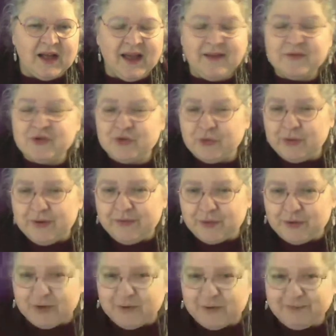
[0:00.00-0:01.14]
have a story
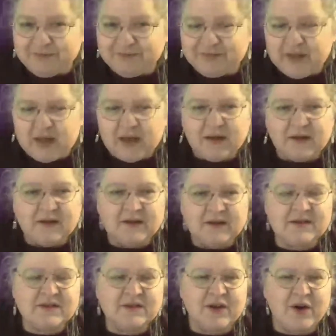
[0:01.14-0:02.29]
for you.
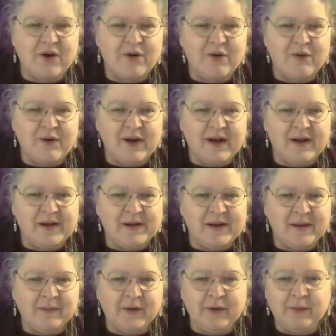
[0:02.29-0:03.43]
I'm
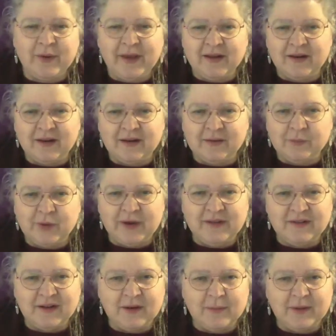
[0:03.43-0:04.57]
going to wait a
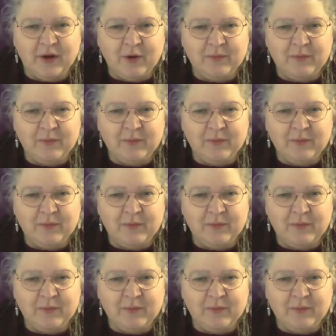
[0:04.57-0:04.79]
little bit.